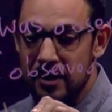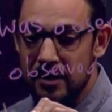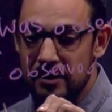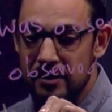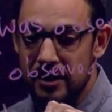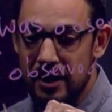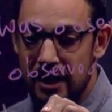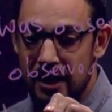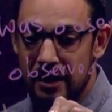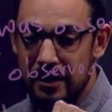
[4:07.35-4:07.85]

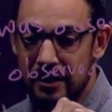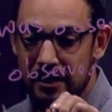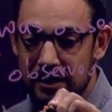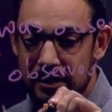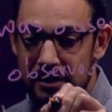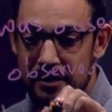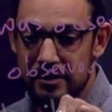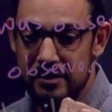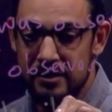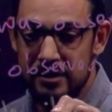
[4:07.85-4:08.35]
That
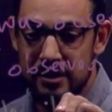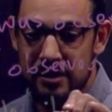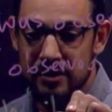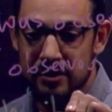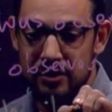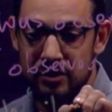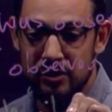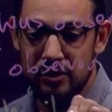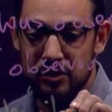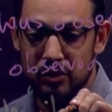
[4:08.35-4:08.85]
is
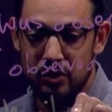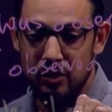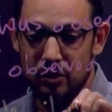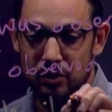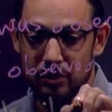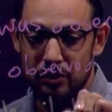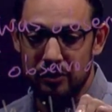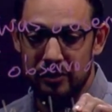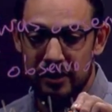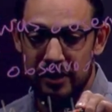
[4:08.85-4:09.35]
the
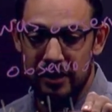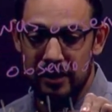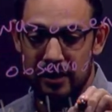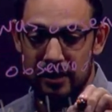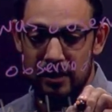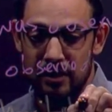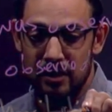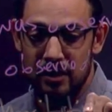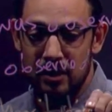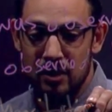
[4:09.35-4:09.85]
goal there